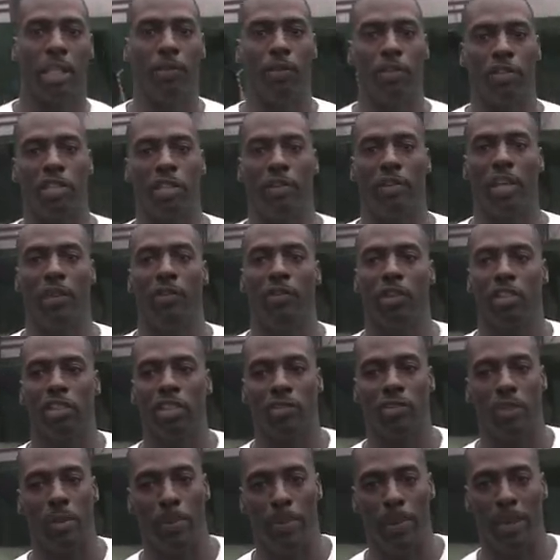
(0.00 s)
Give yourself, giving
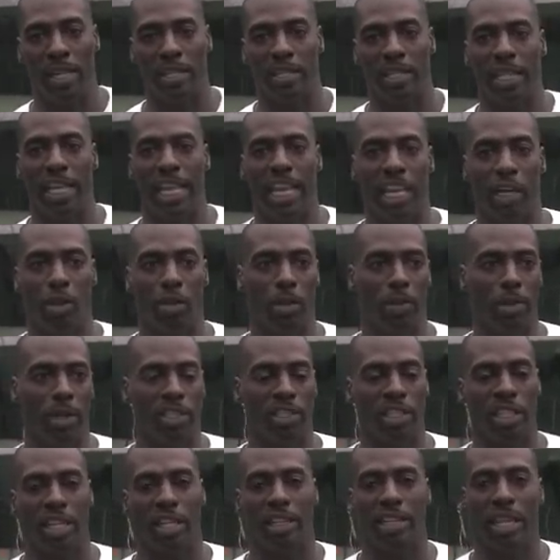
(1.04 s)
yourself the best angle, the
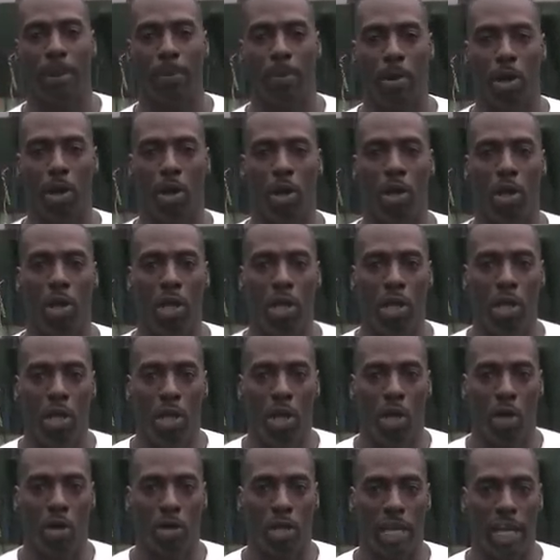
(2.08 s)
best shot at that ball.
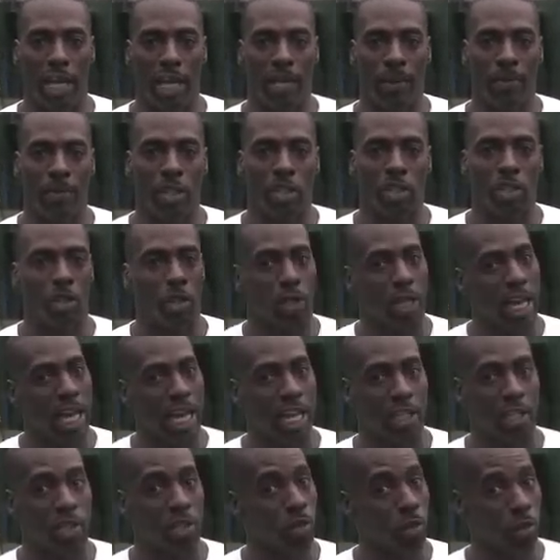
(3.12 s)
Okay? So
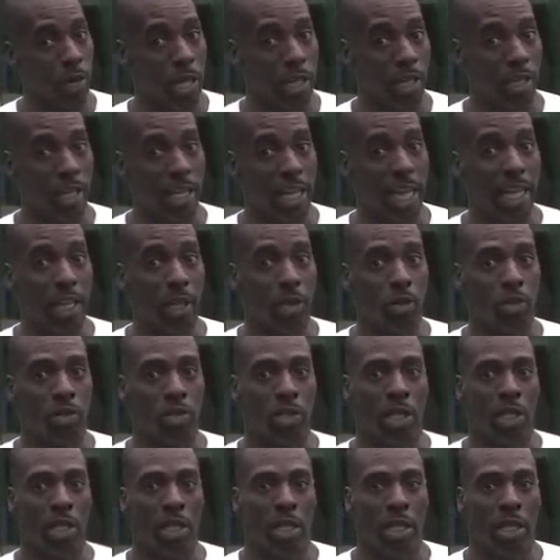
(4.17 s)
guys, create good
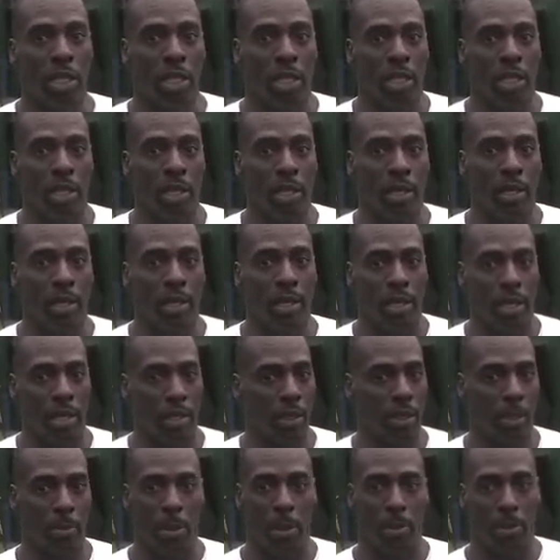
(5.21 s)
angles.
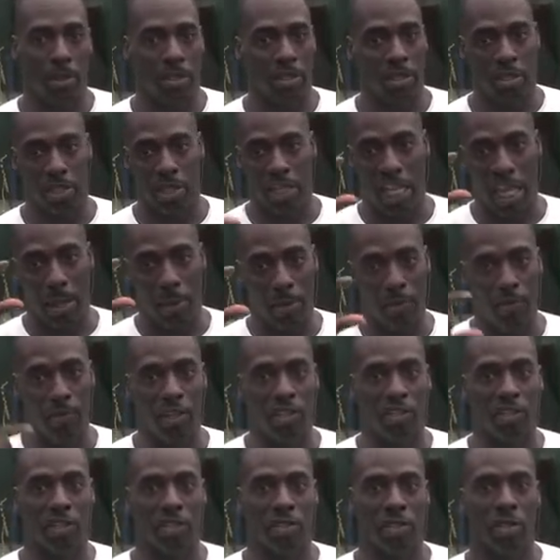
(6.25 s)
And remember, this is a game of
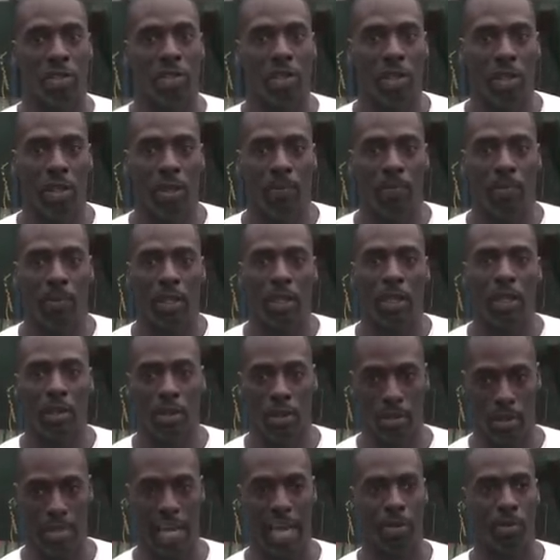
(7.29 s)
ventures.
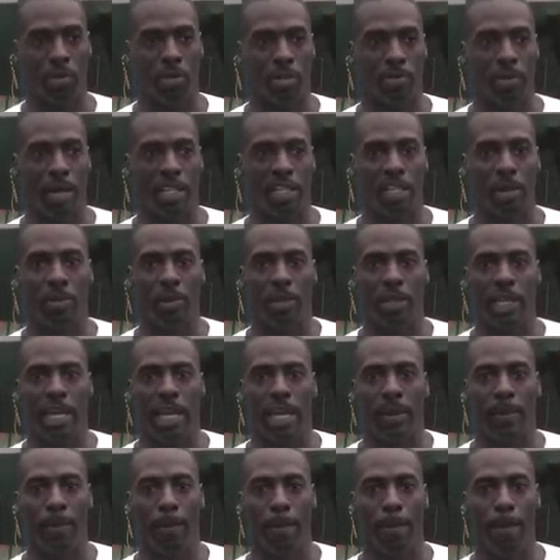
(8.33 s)
That was my tip of the
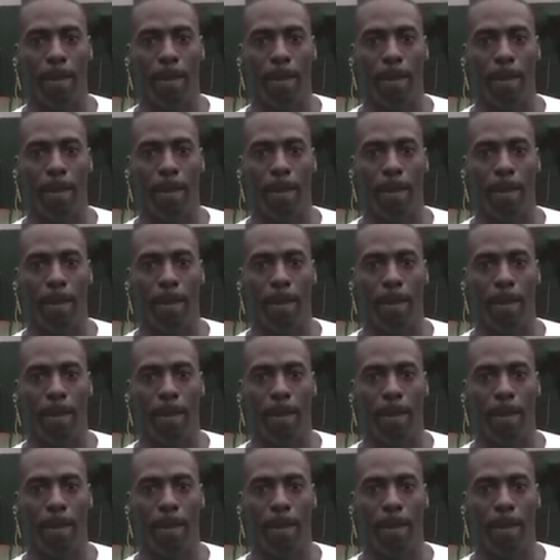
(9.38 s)
day.